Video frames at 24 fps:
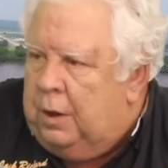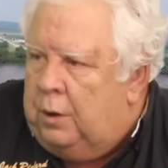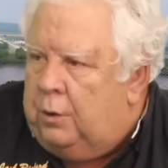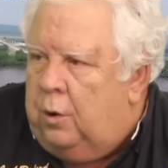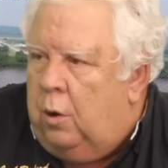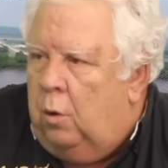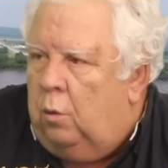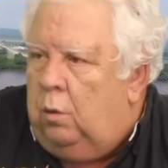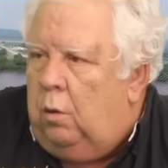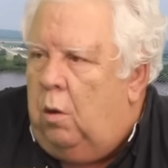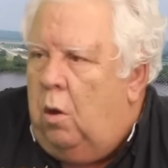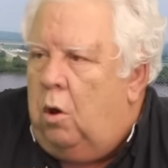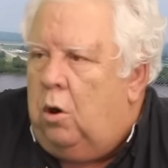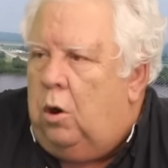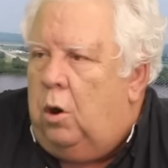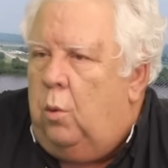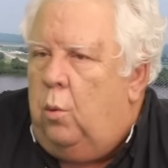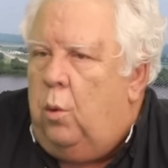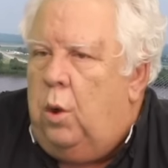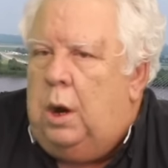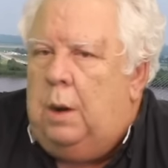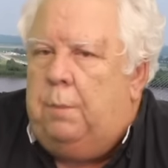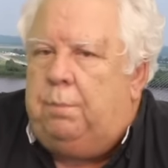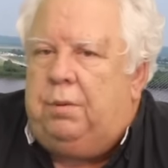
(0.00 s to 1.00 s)
No
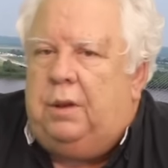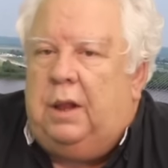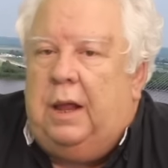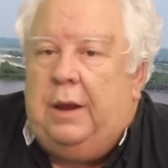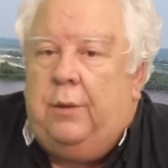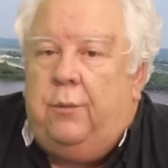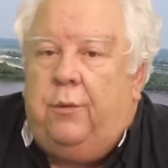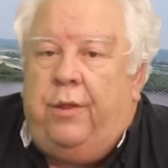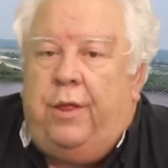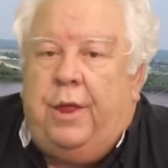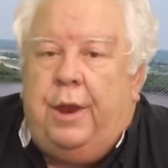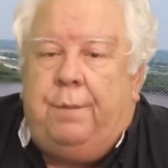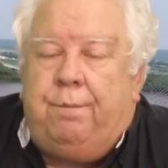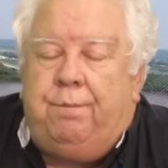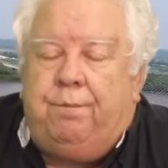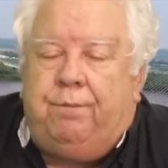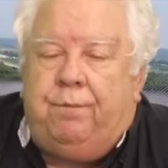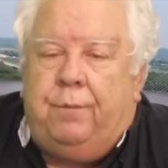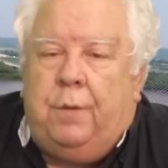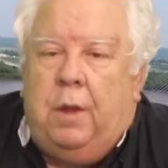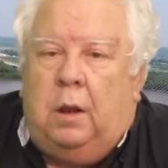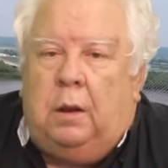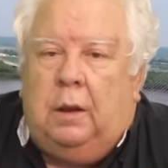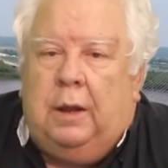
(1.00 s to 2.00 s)
longer want to play with it.
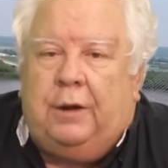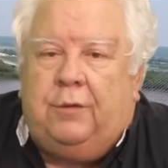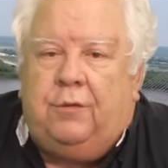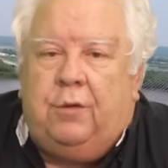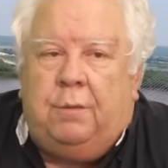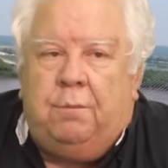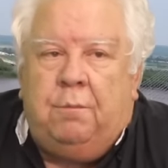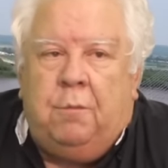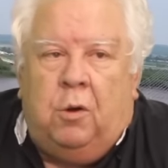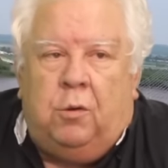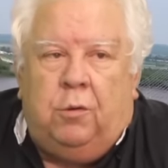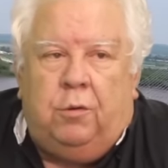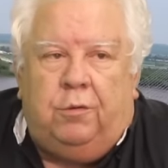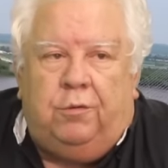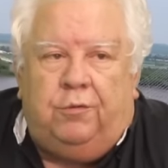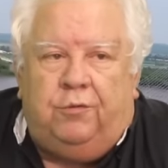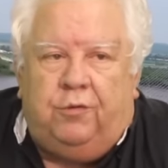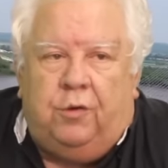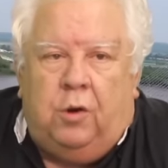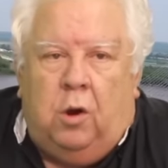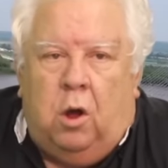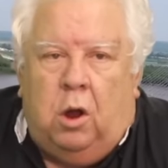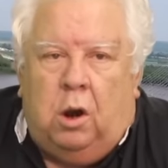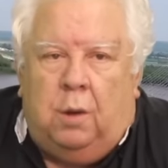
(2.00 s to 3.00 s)
Electric
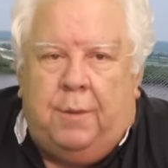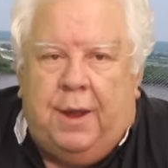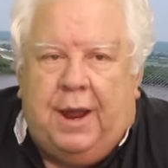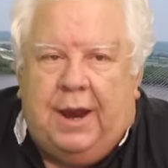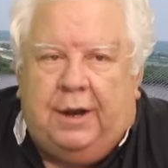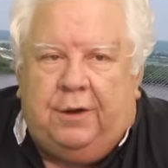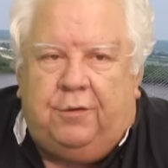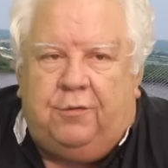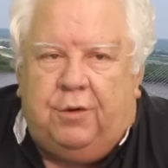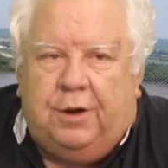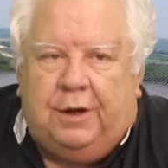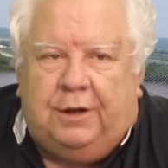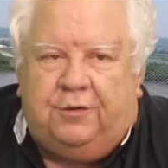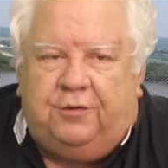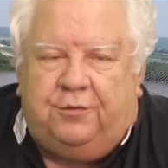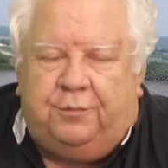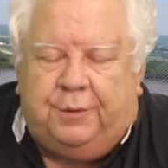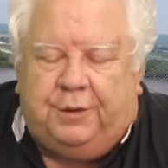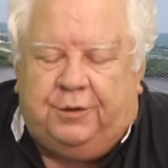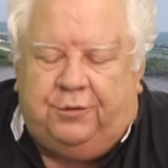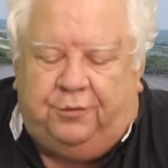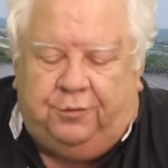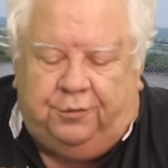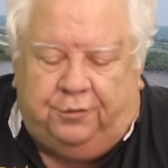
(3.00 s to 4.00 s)
motors and automatic
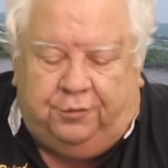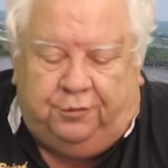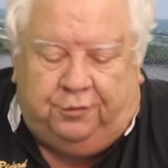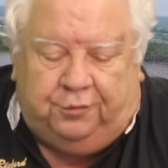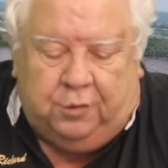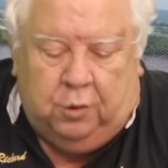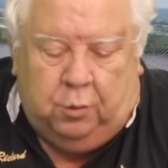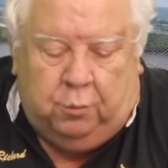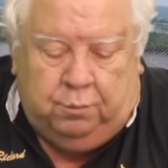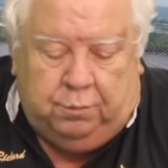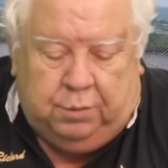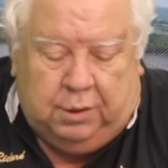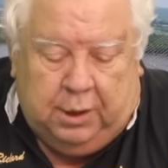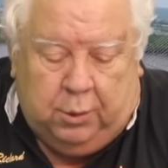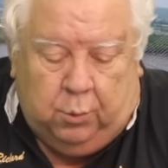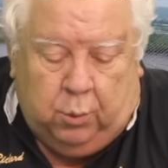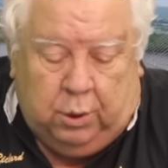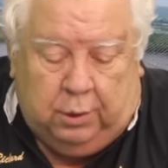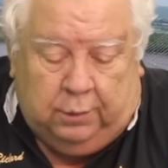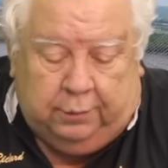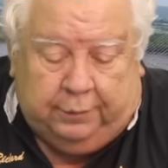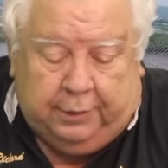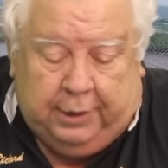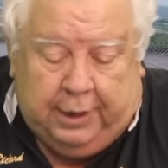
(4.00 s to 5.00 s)
transmissions don't play
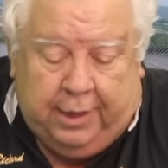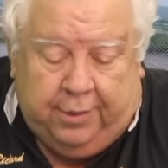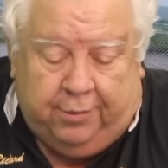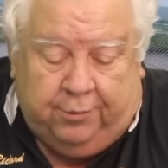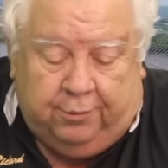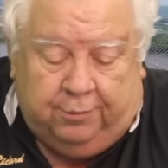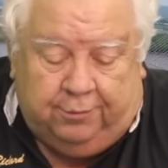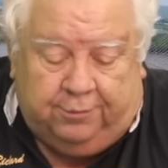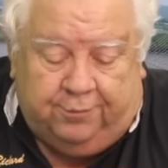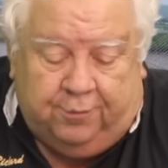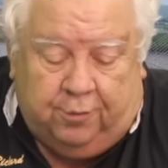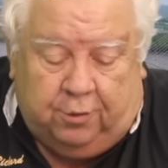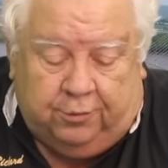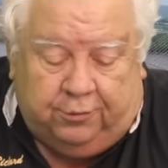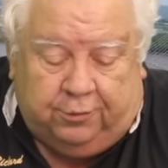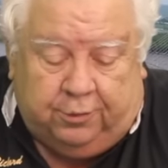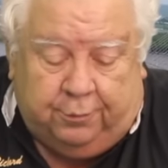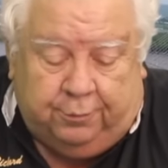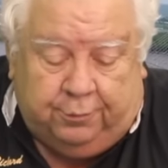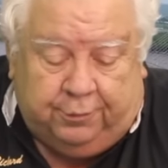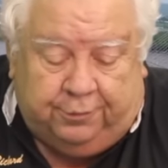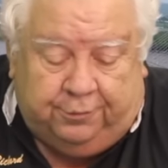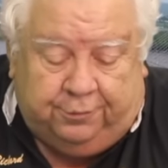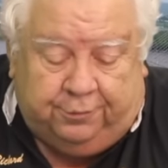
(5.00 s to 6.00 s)
well together as far
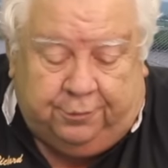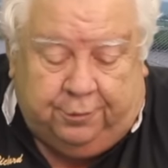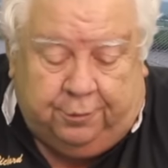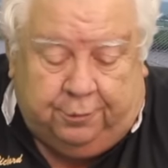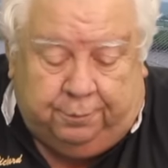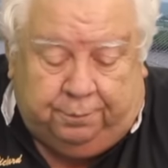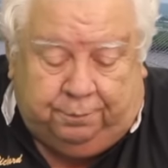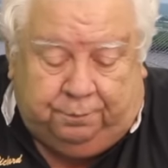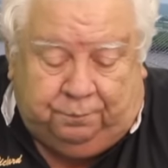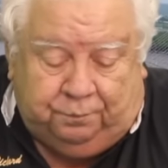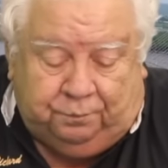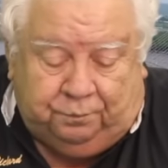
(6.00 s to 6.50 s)
as I'm concerned.